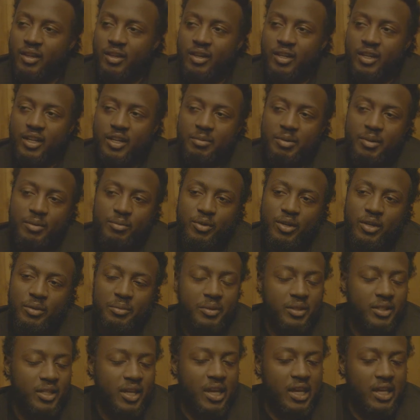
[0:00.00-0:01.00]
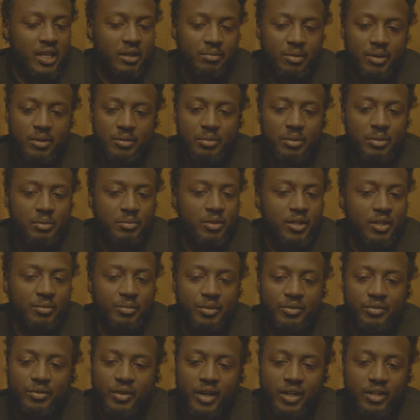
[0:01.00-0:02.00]
And then people gonna be tagging people gonna
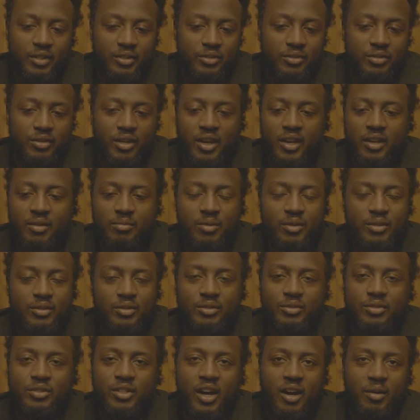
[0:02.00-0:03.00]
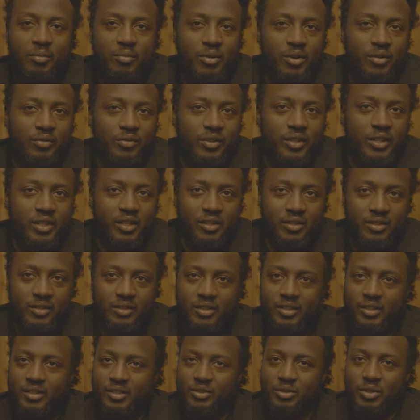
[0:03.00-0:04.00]
be following you. Hey bro, do you got more videos
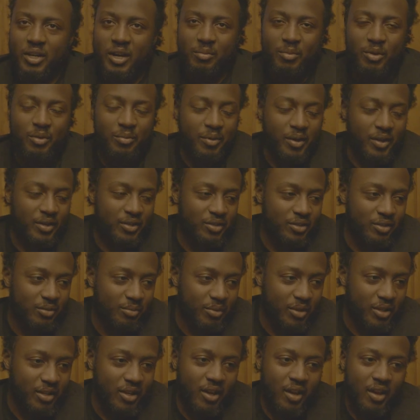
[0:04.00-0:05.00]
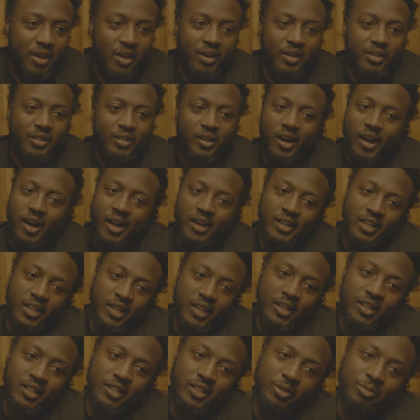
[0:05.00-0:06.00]
of this? You got more pictures of me? No, I
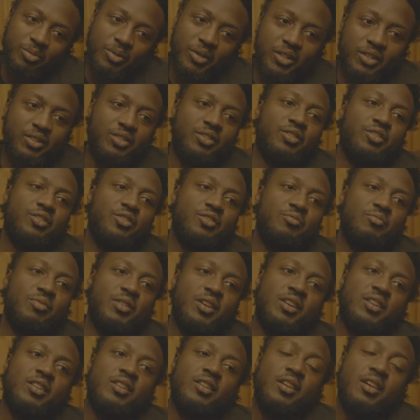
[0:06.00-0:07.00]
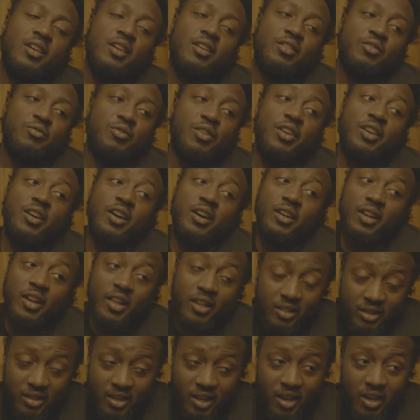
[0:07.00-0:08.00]
didn't get no pictures of you, but when y'all
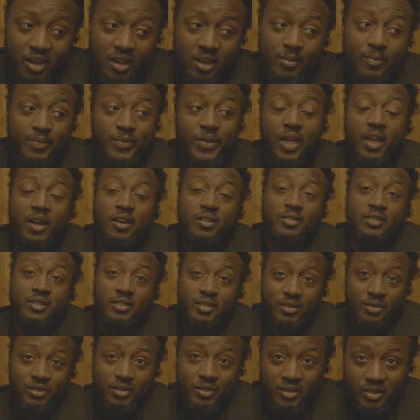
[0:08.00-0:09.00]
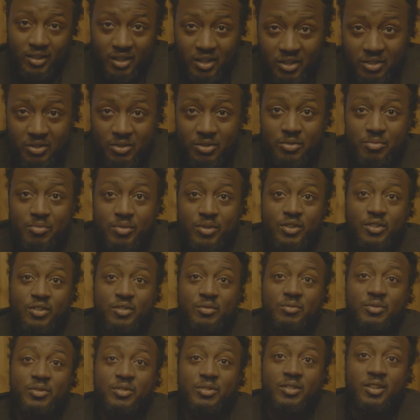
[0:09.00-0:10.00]
next game, they gonna send you the schedule, boom,
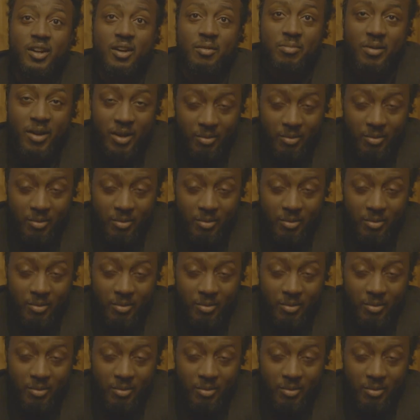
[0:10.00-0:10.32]
you start